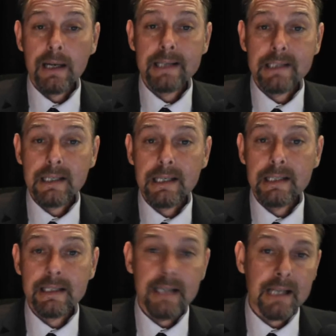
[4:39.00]
While
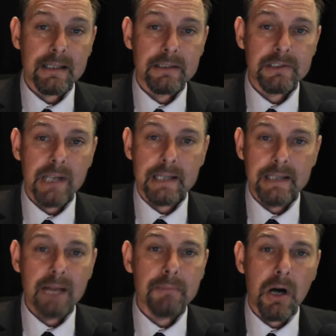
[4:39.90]
Italy, the Netherlands
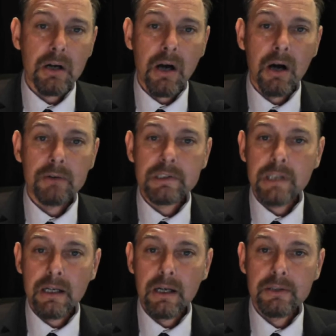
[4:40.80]
and Denmark are as
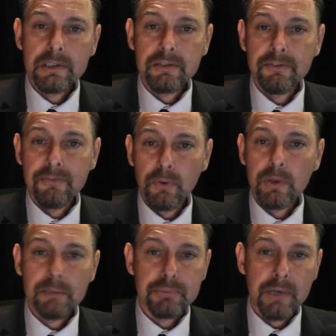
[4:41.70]
close to
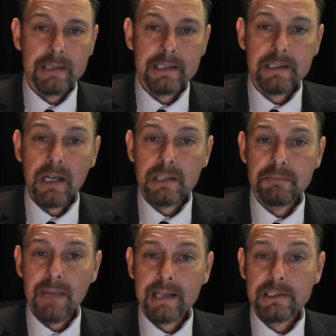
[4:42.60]
falling prices as
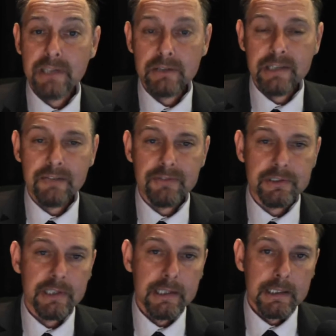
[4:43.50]
makes no
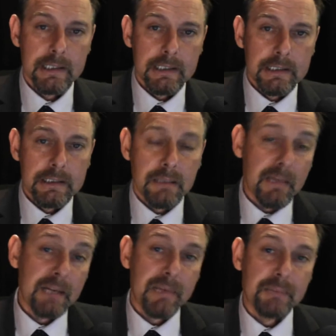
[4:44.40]
difference. Now,
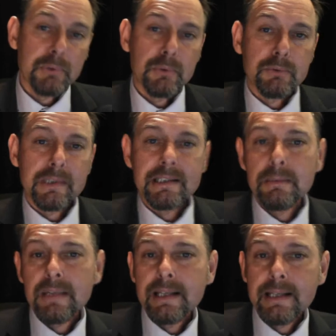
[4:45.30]
many people would
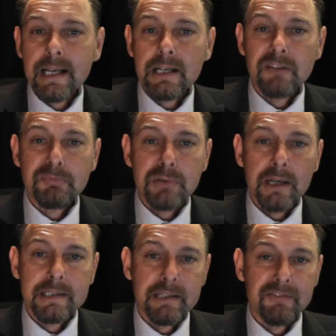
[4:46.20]
reasonably think of
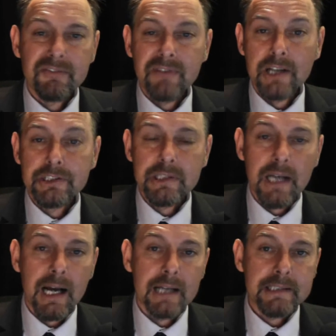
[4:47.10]
price disinflation
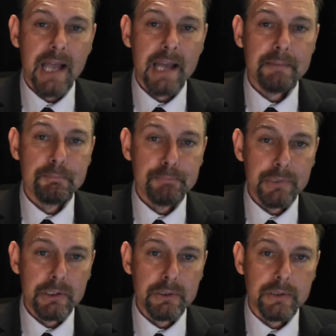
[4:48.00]
as a
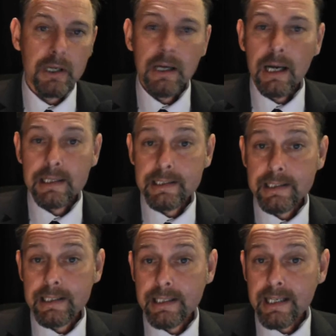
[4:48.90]
boon, and
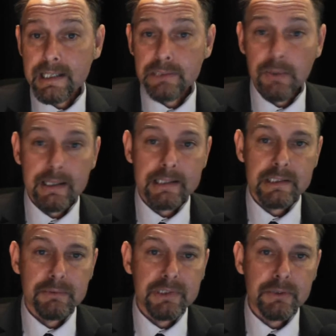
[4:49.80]
indeed it is when it's
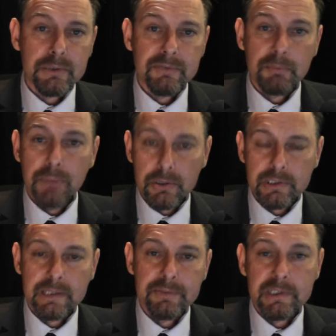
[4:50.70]
the result of a
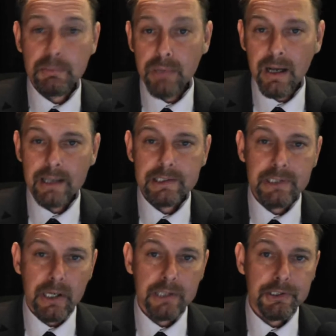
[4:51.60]
positive
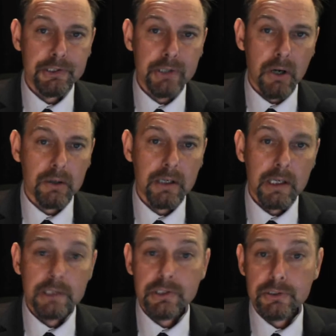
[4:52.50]
supply-side shock,
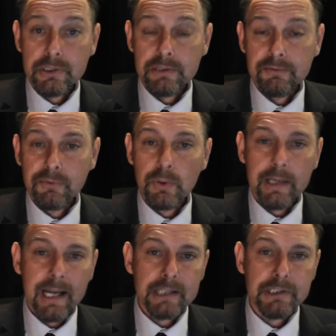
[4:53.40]
such as
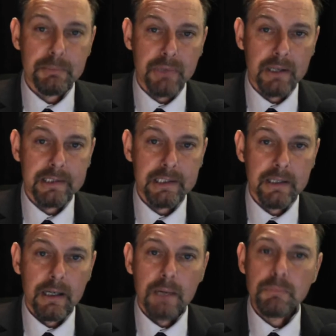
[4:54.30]
falling energy prices.
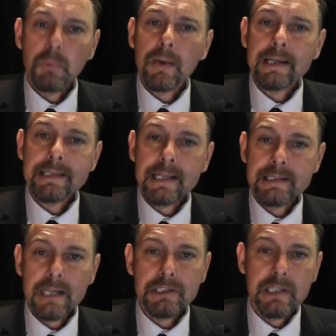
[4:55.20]
But when it's
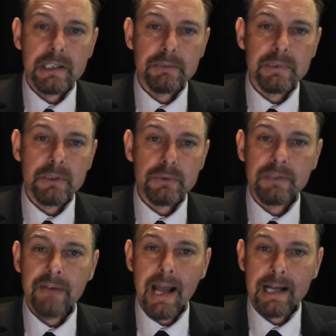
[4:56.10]
essentially the result
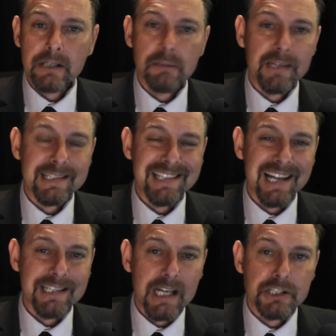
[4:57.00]
of economic
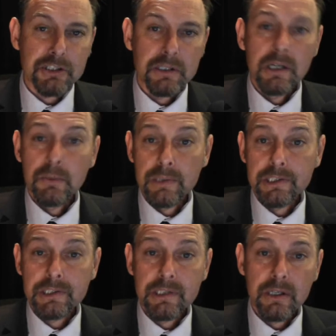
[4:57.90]
stagnation,
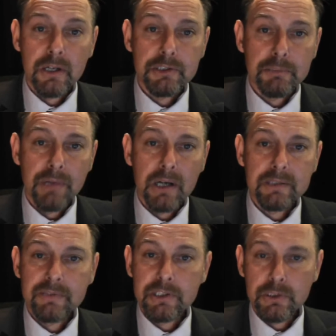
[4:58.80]
which is the larger part
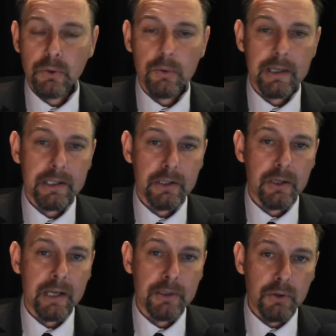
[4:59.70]
of the story
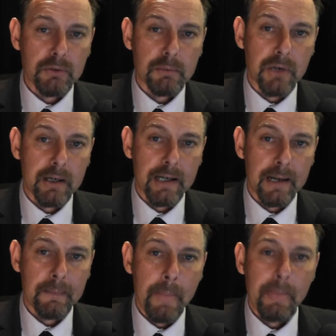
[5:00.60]
in Europe right
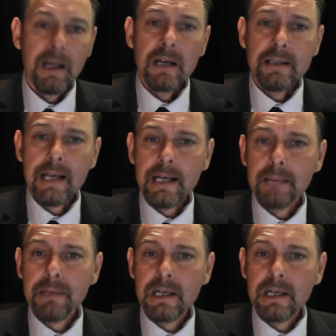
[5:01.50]
now, then it